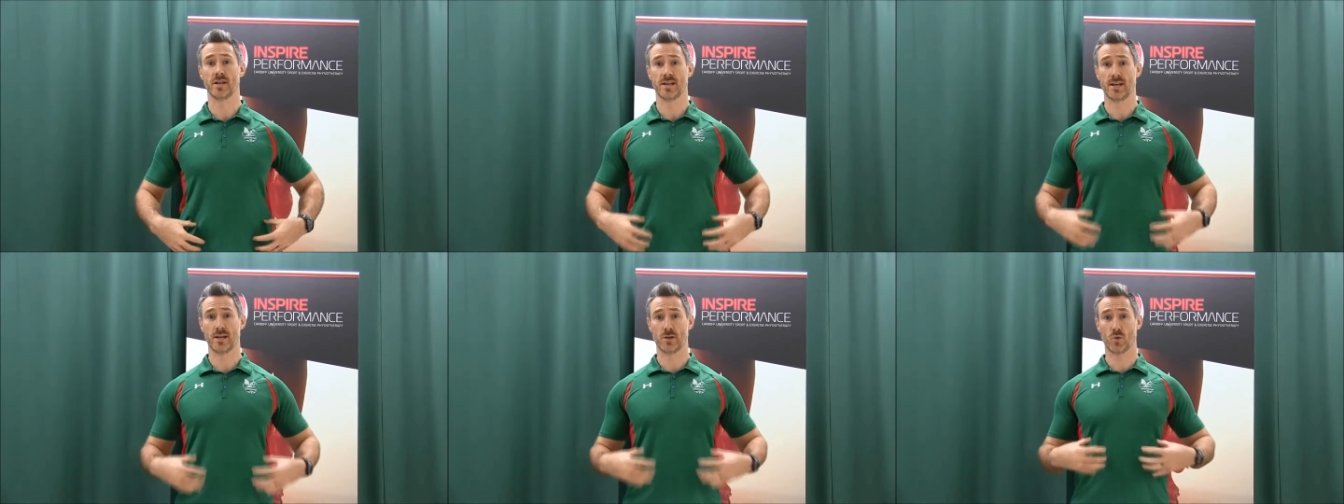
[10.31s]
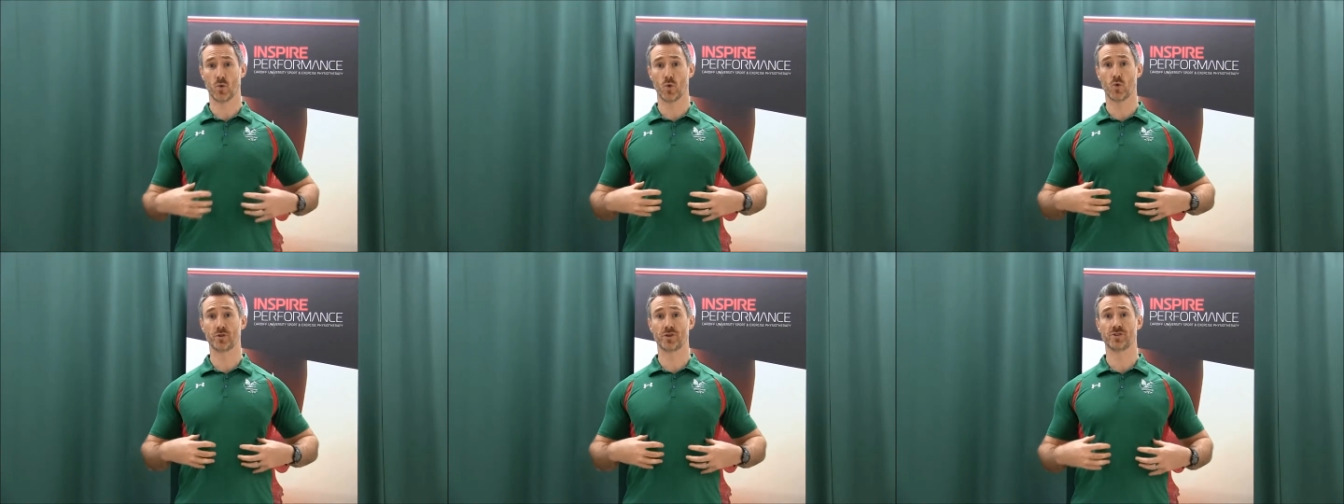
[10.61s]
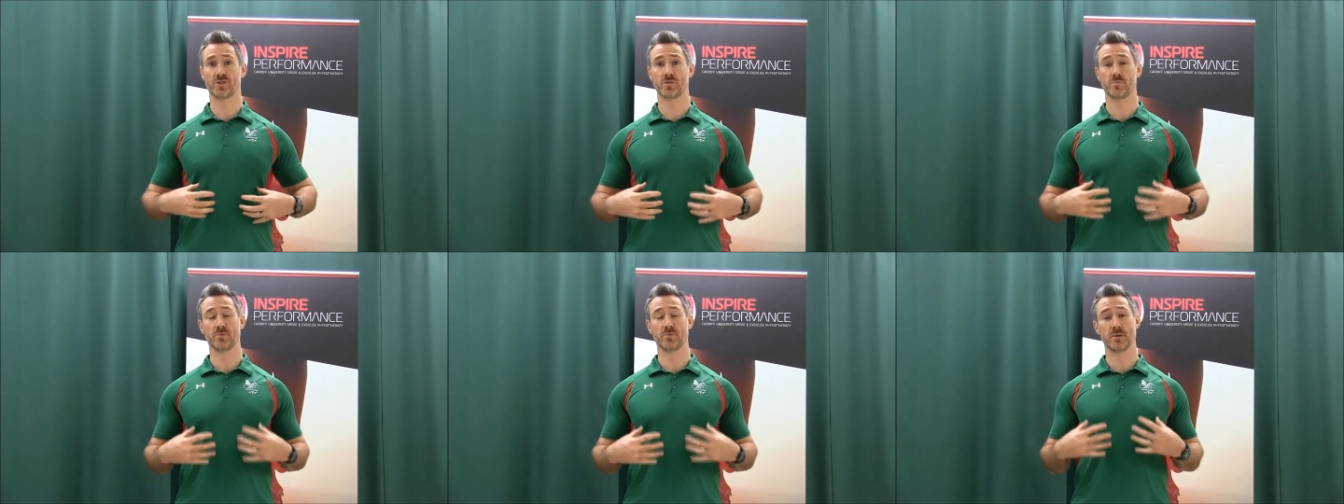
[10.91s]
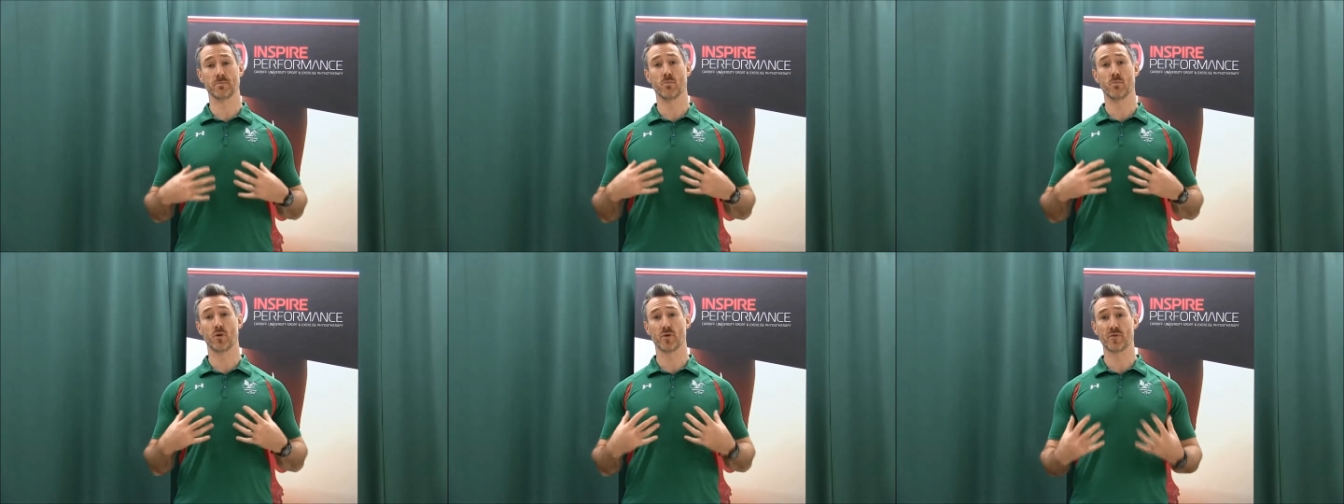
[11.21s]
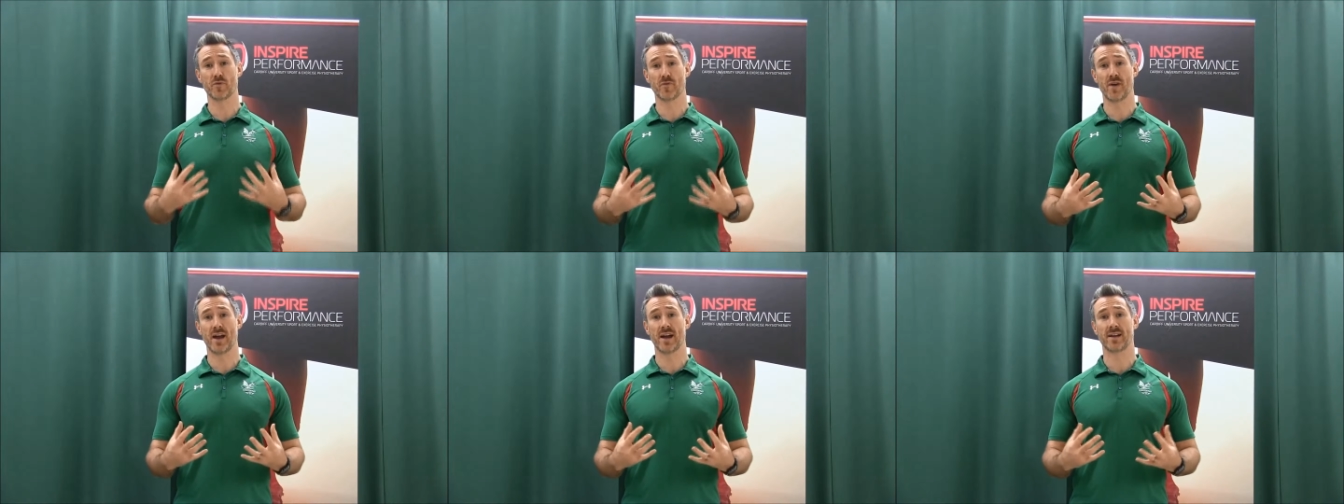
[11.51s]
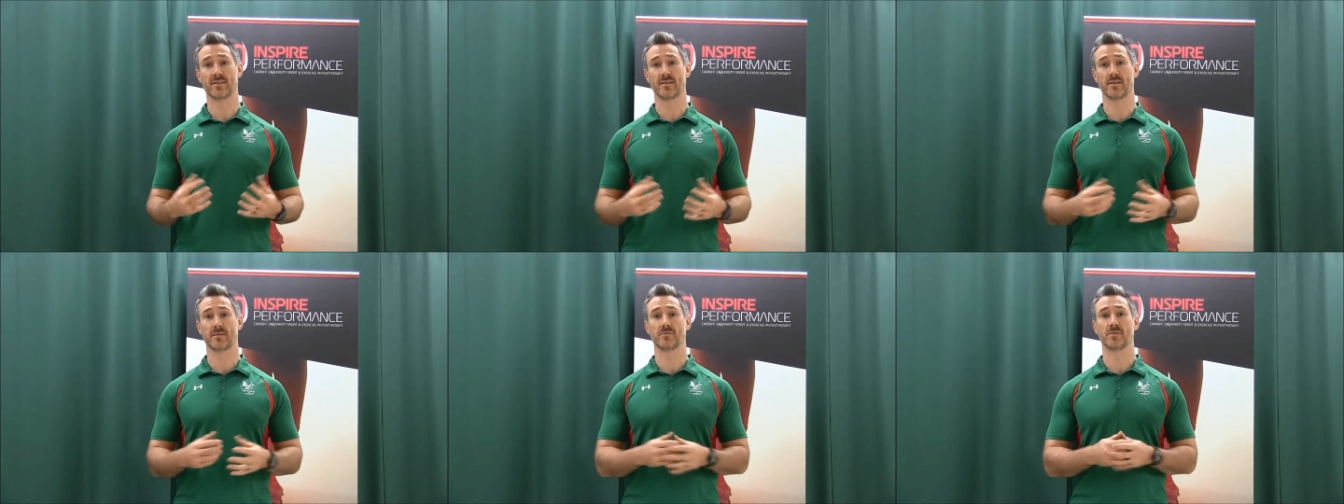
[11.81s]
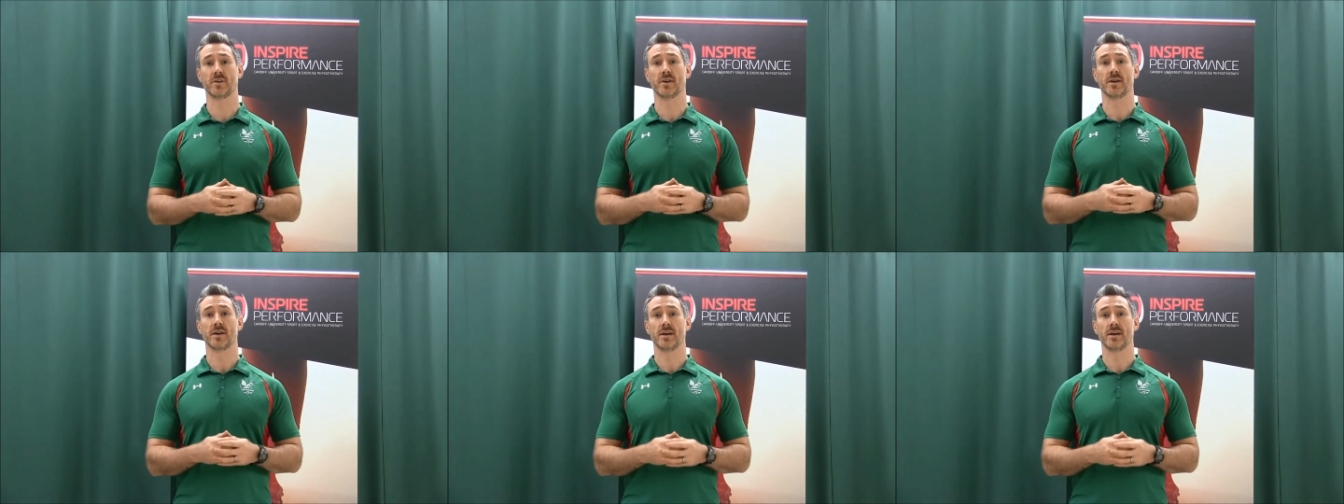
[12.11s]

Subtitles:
in order to be more effective